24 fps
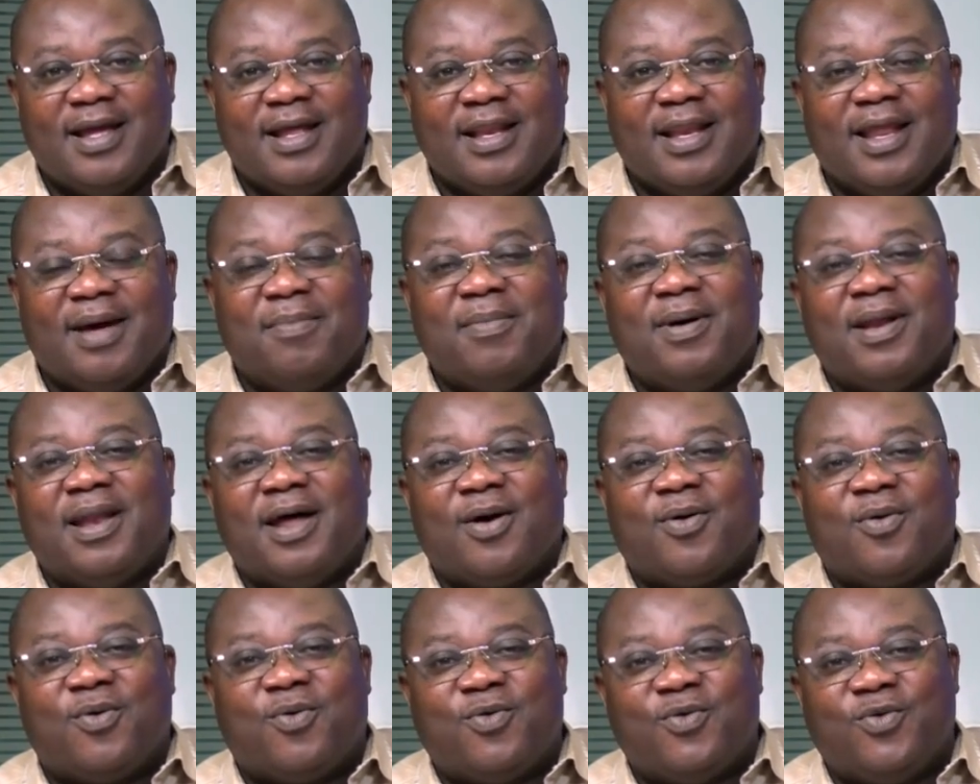the man I
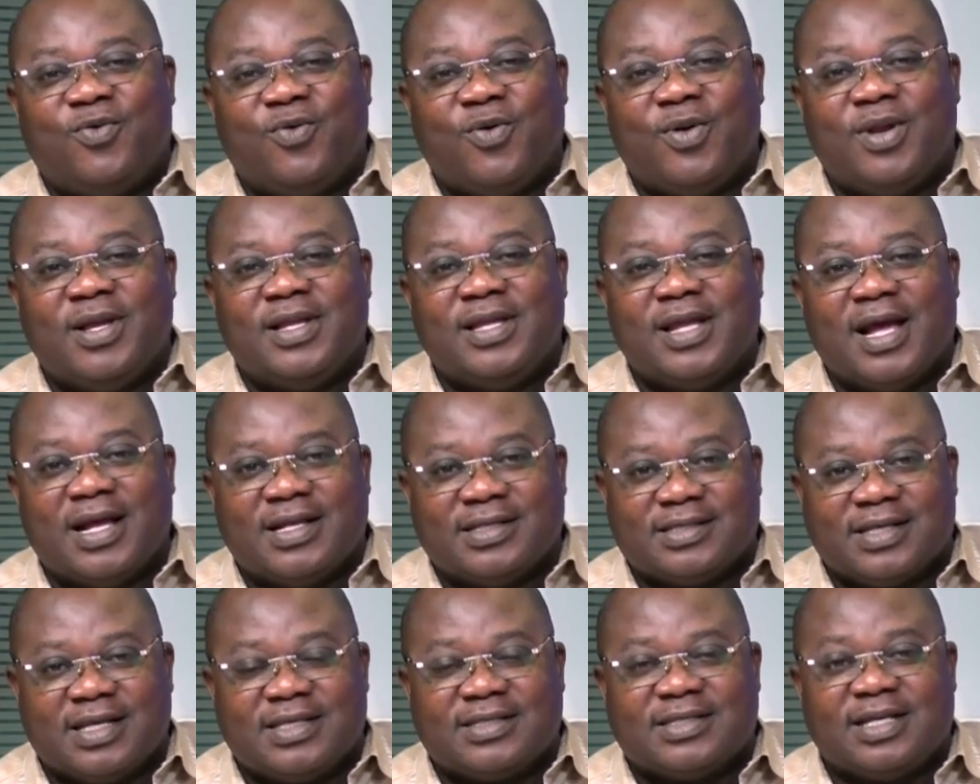could do any
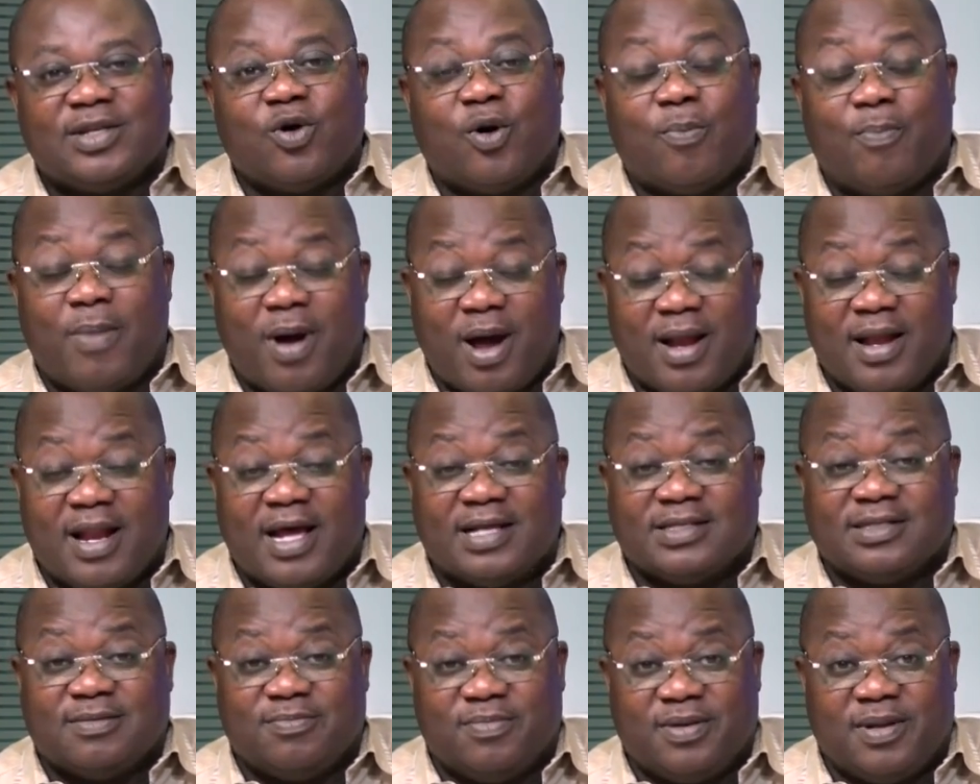answer, said Oba
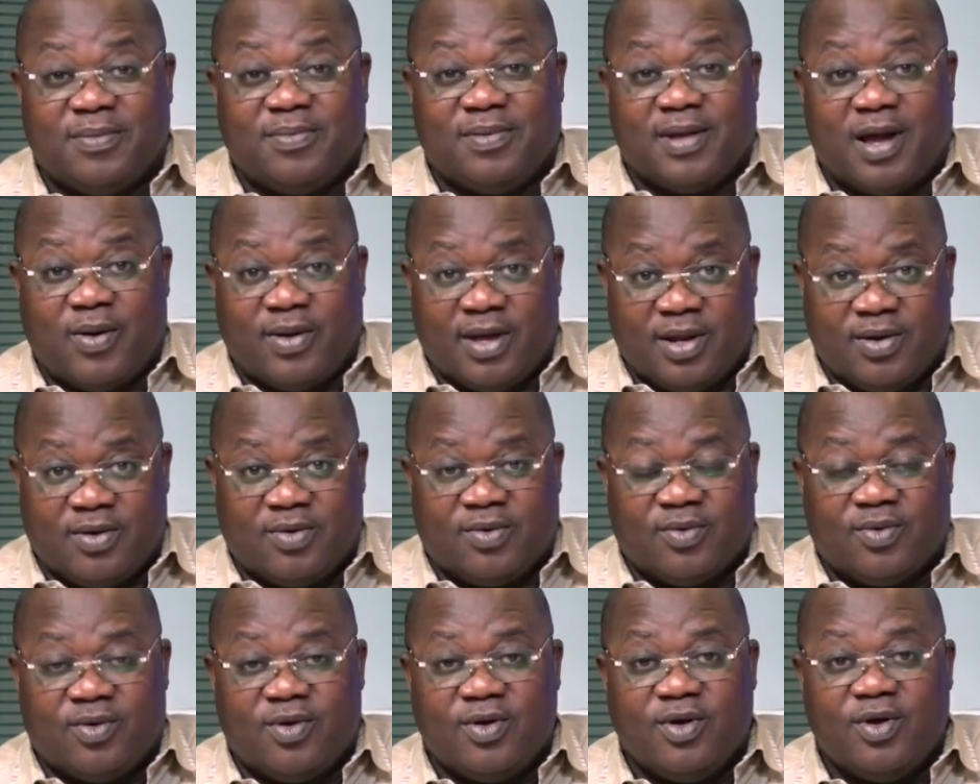Nazi Bribia, you
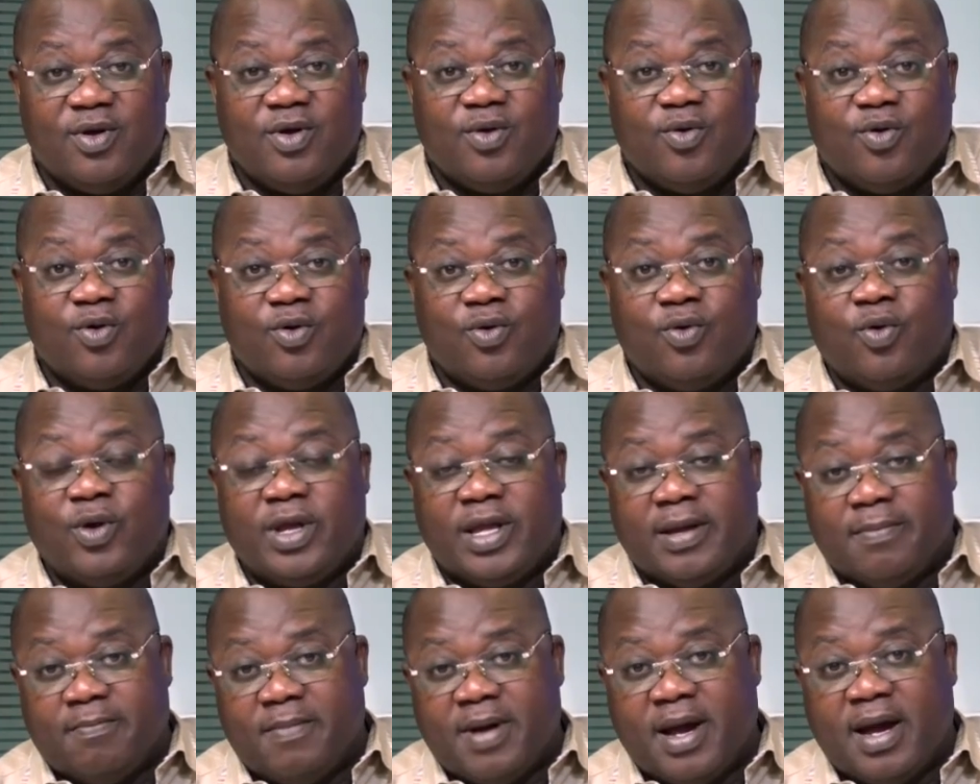know, or know
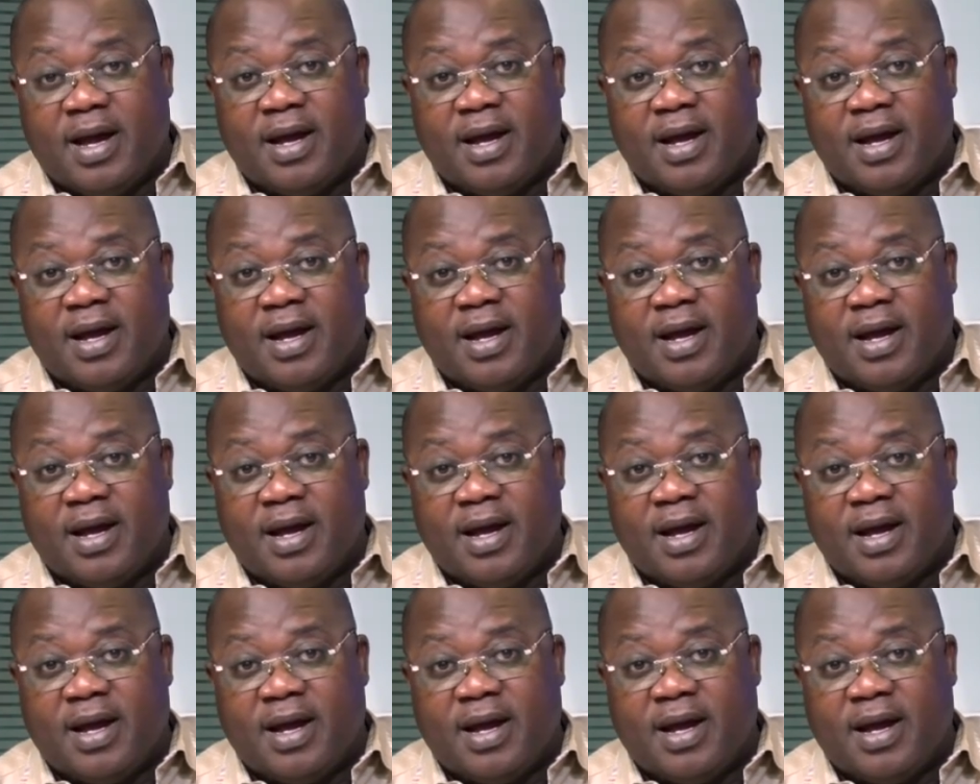him.